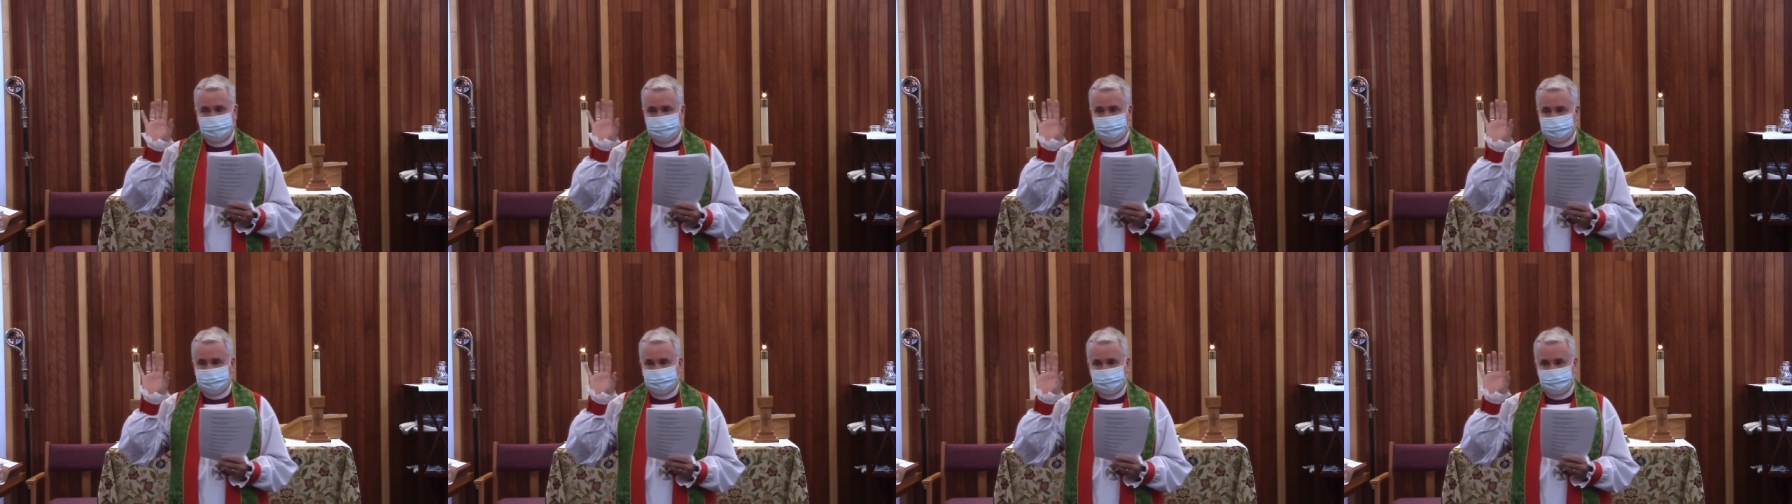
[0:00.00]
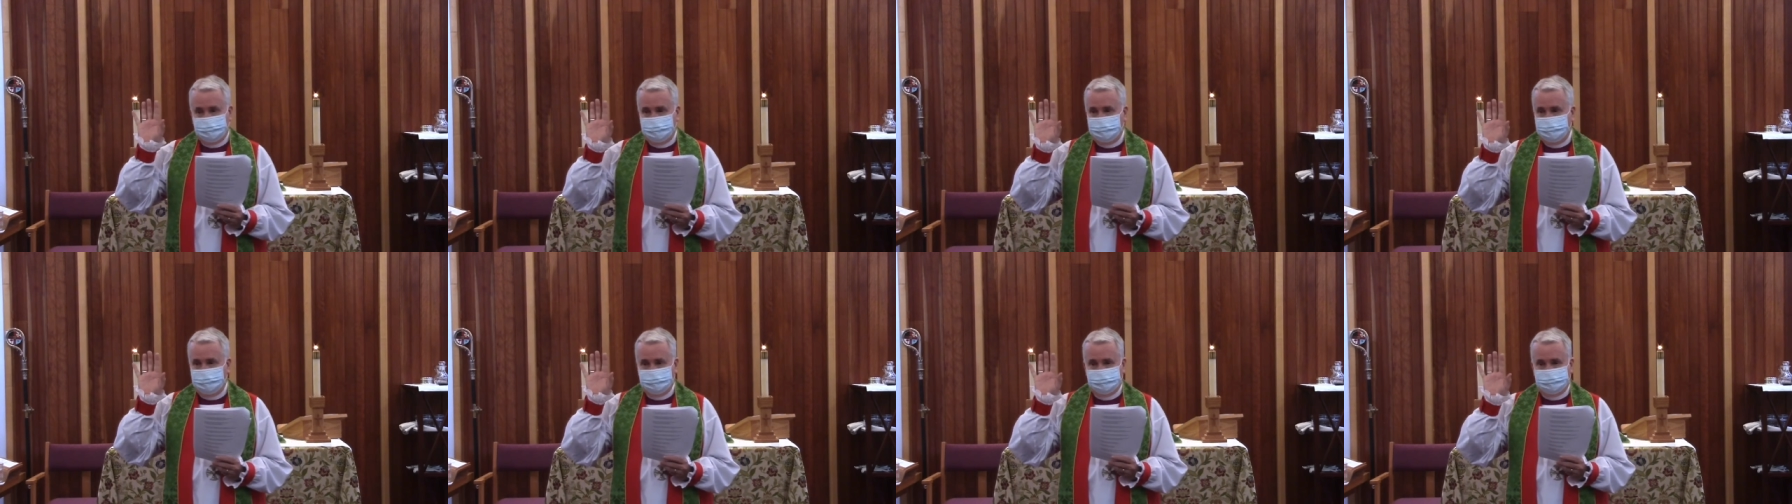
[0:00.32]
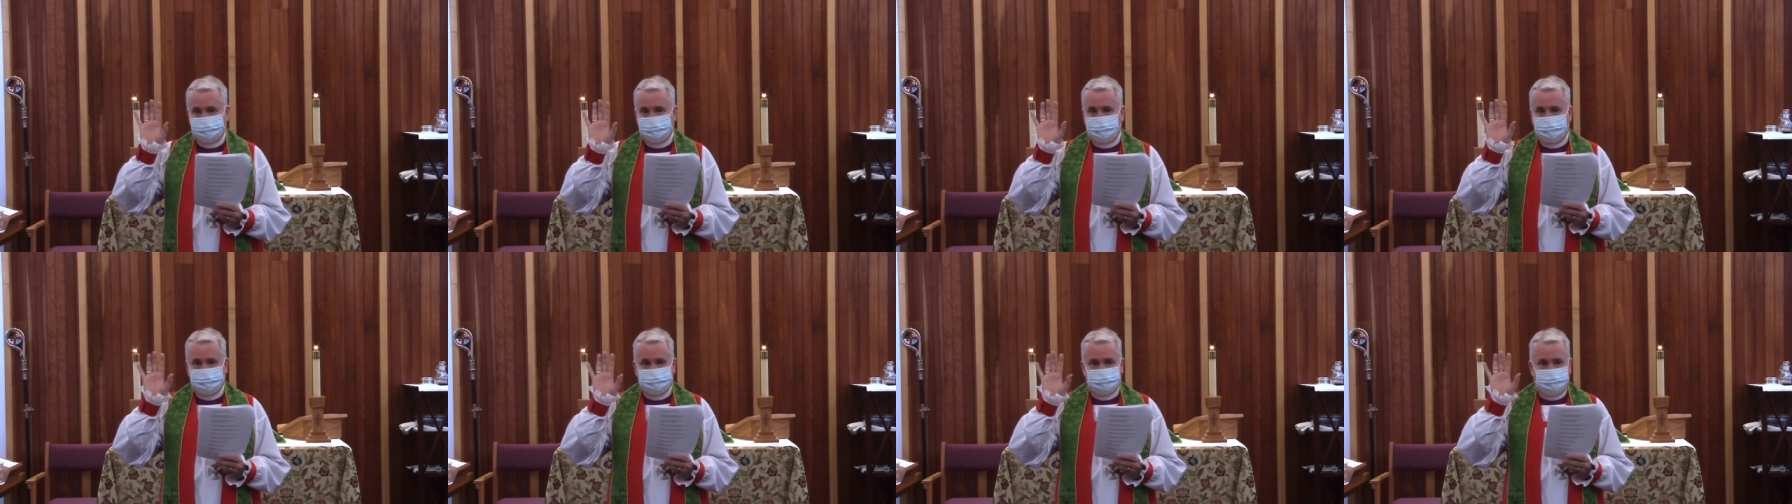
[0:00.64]
of sin is
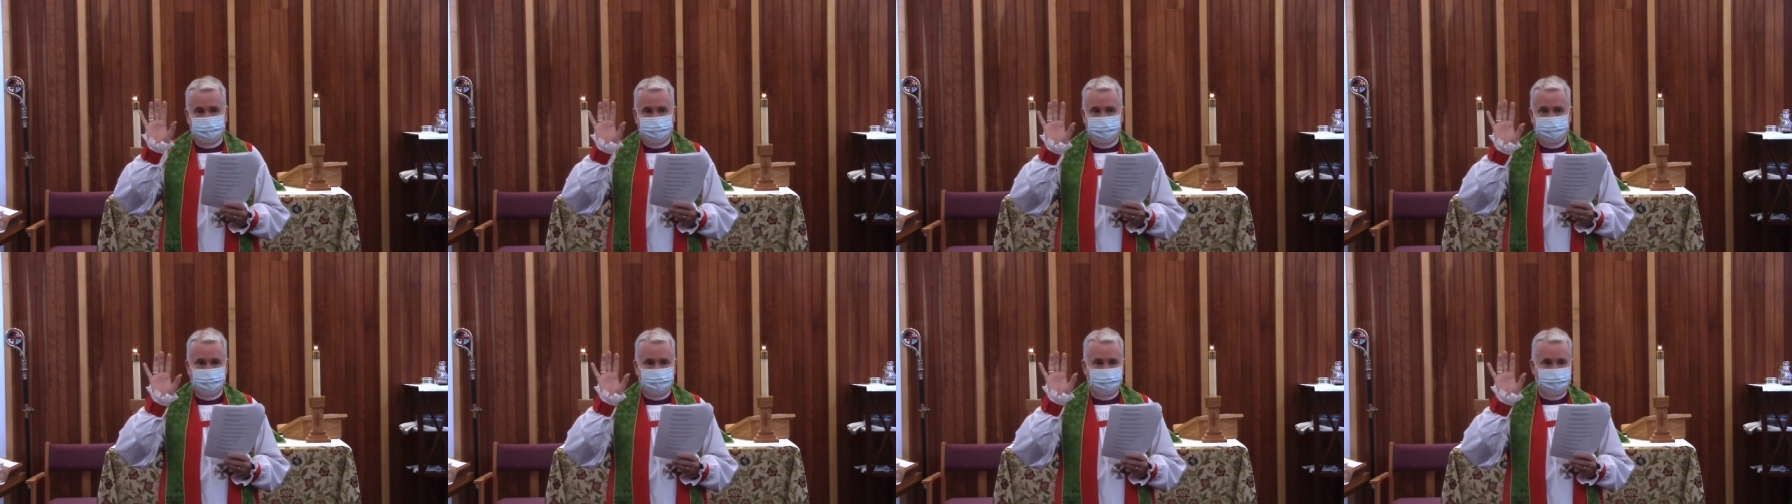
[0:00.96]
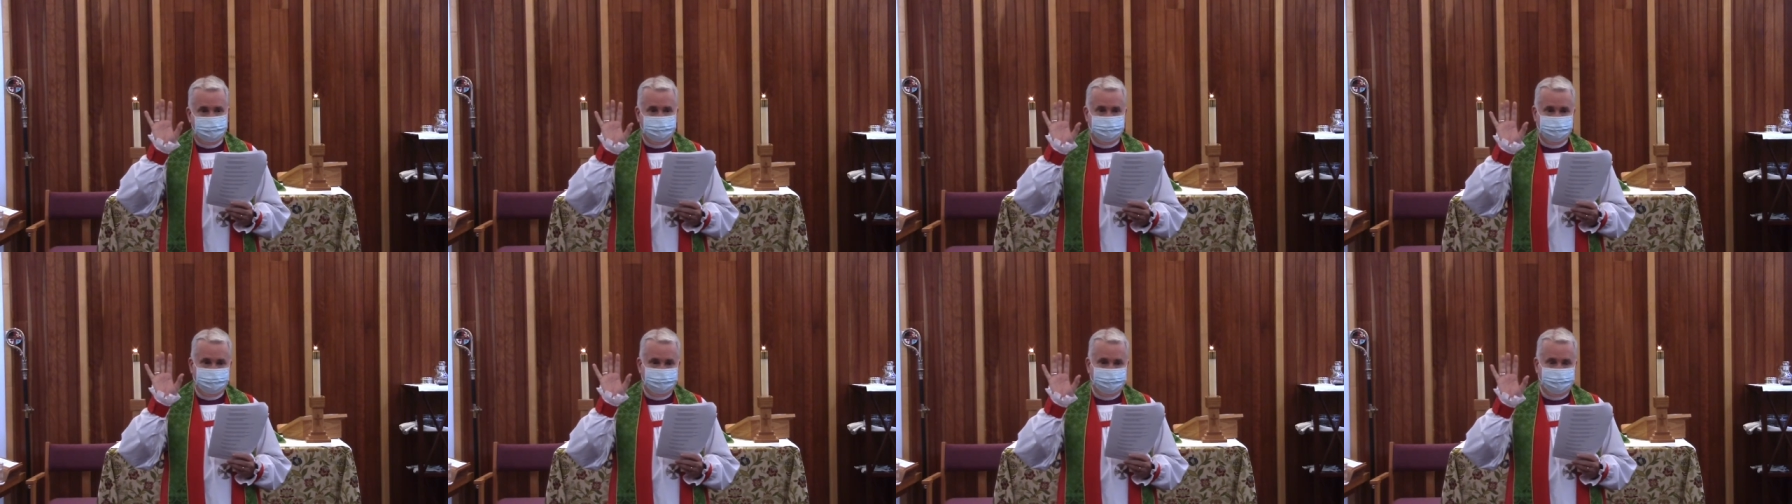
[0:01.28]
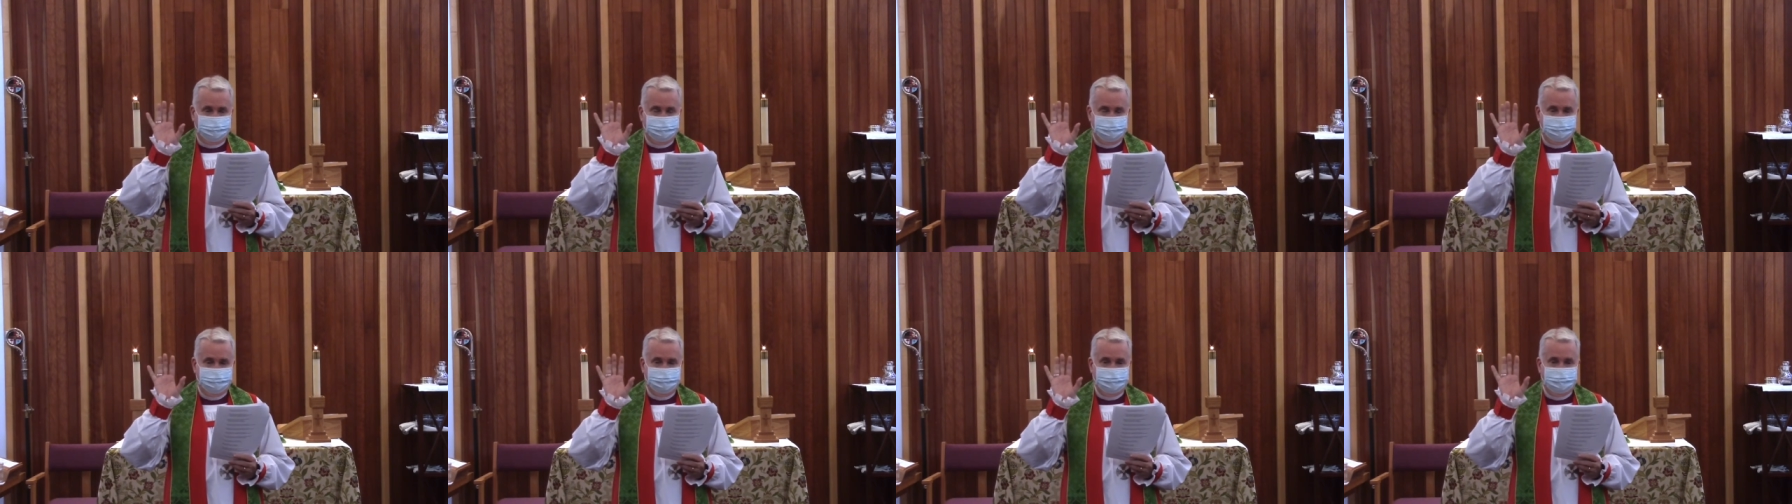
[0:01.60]
much harder.
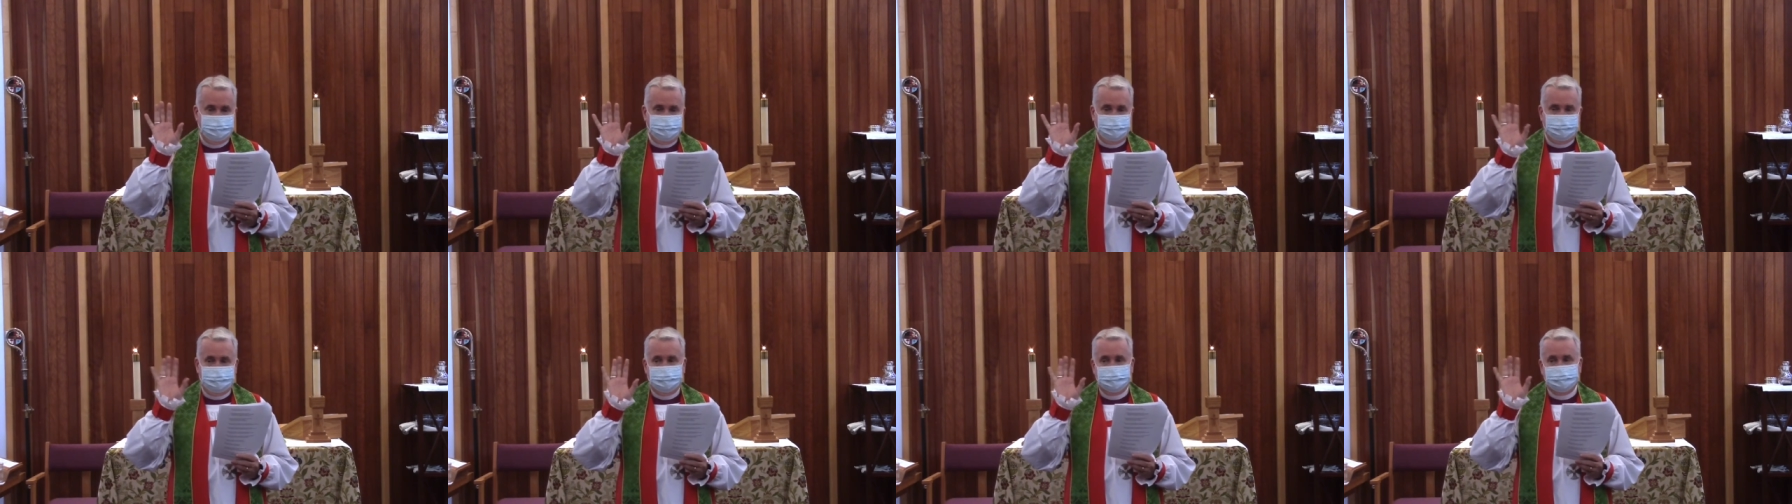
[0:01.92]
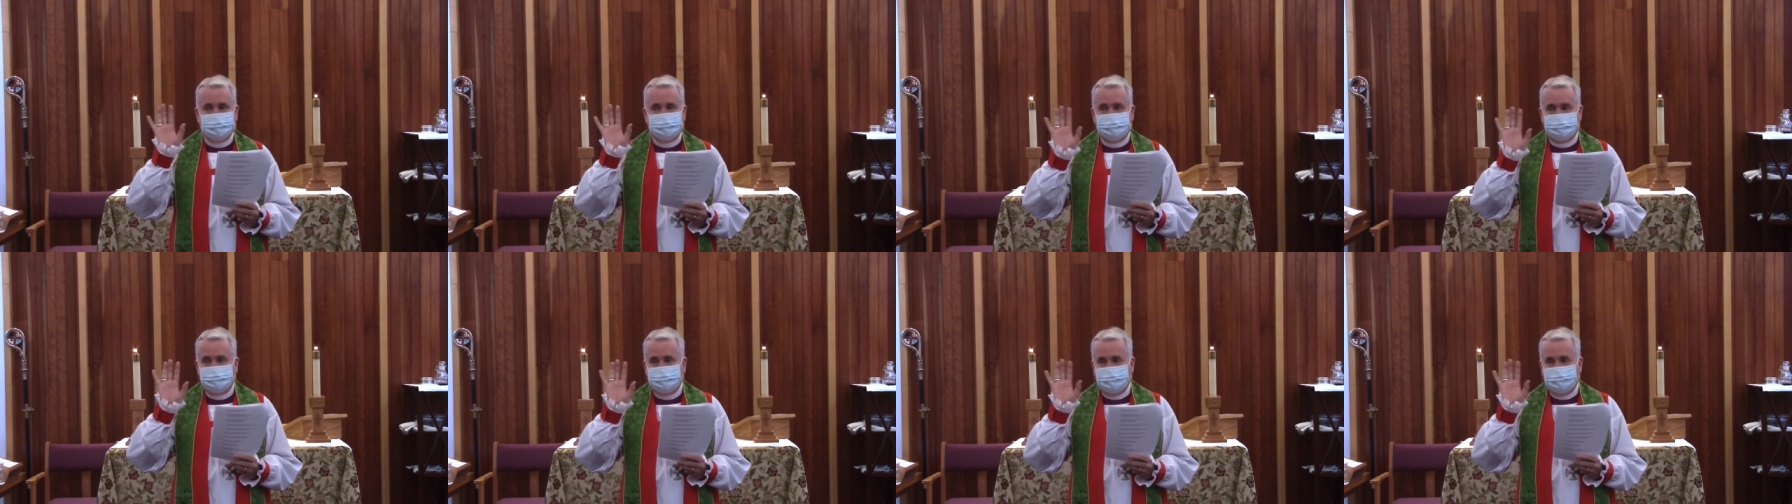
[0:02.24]
Healing,